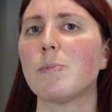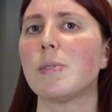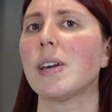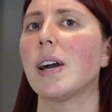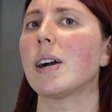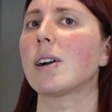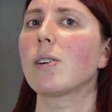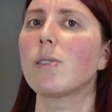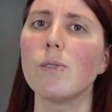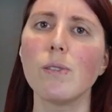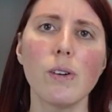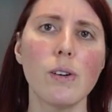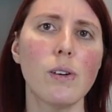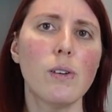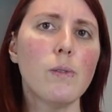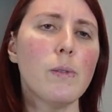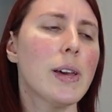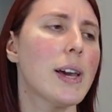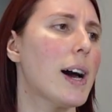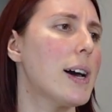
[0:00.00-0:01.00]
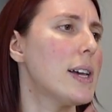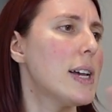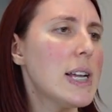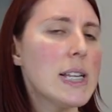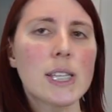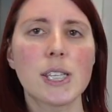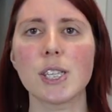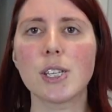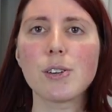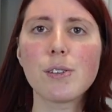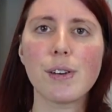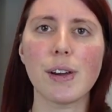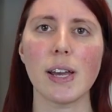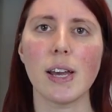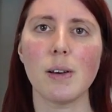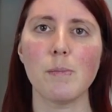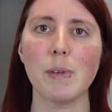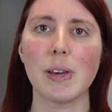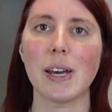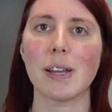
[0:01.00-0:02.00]
we got Google, we got
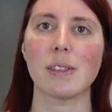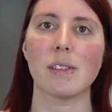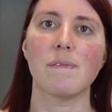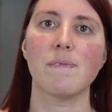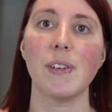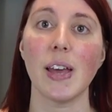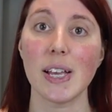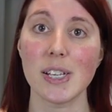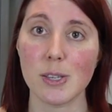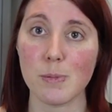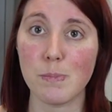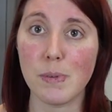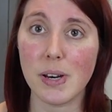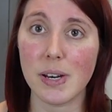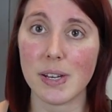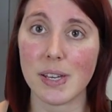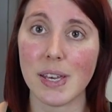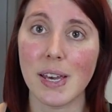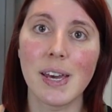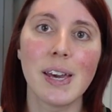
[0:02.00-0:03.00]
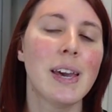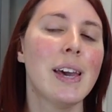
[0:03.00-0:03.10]
Instagram, we got the Facebook.